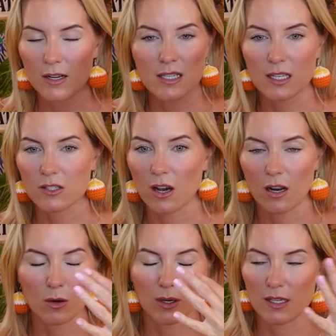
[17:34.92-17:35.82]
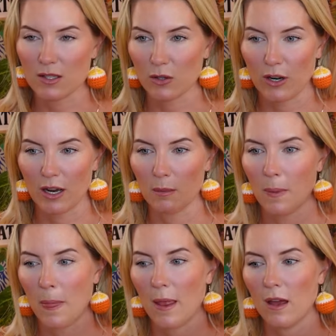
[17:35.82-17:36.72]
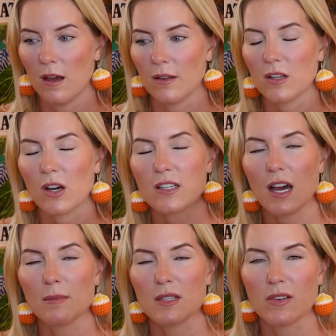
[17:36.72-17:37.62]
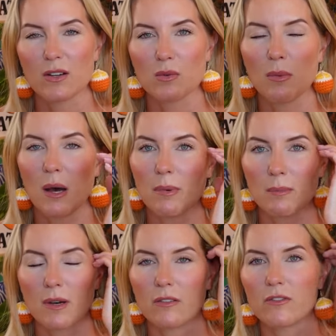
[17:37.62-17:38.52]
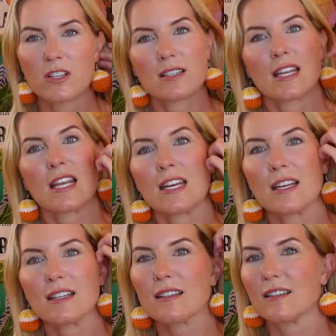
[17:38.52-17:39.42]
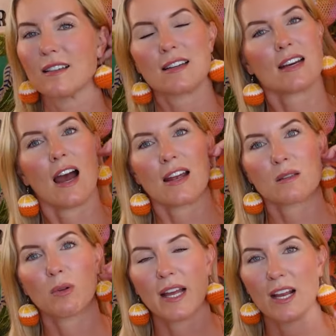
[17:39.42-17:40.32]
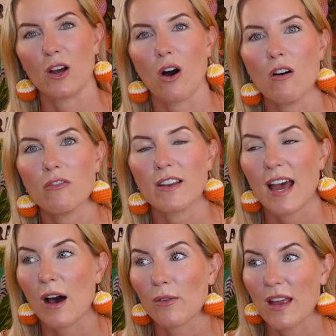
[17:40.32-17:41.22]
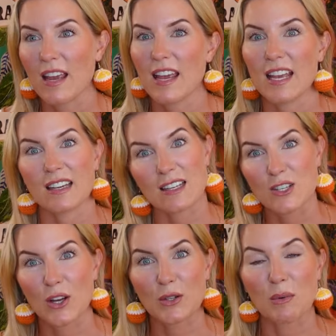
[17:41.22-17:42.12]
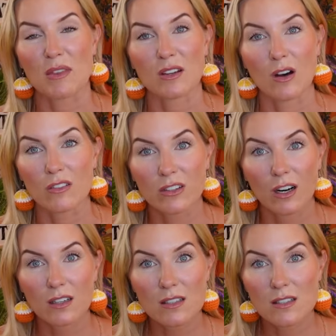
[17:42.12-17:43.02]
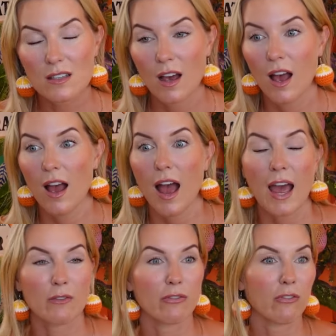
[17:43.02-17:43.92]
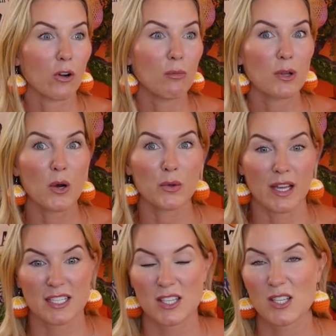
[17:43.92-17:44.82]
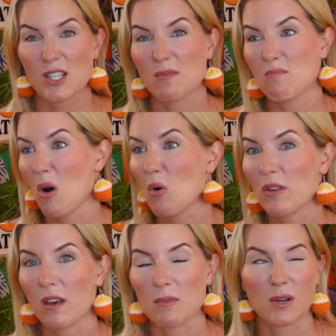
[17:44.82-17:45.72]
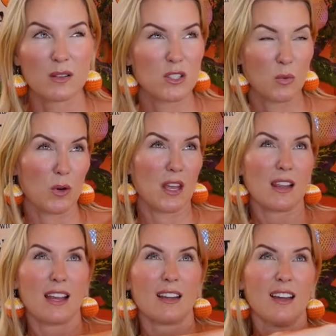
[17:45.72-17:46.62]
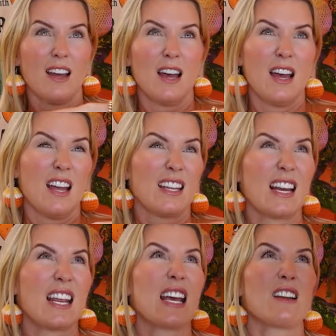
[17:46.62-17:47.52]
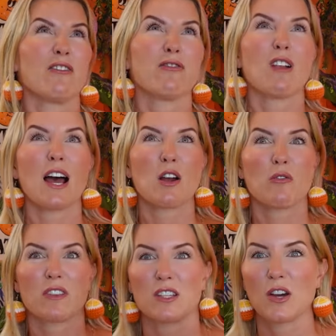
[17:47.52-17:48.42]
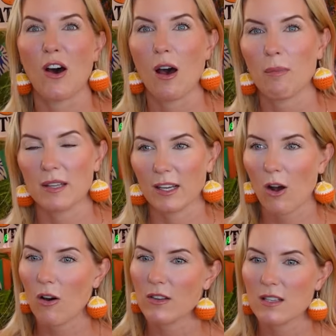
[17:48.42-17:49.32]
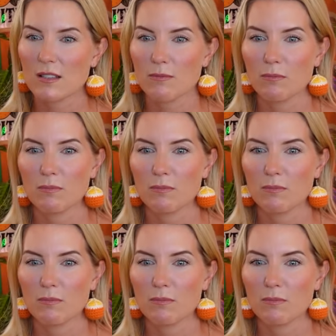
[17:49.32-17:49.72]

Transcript: TikTok or Instagram, the odd time these videos will pop up of just idiot guys playing golf and how they hit each other with the golf carts and full blown, like smoke them there to where they like get hit and fly over the top. And like all these,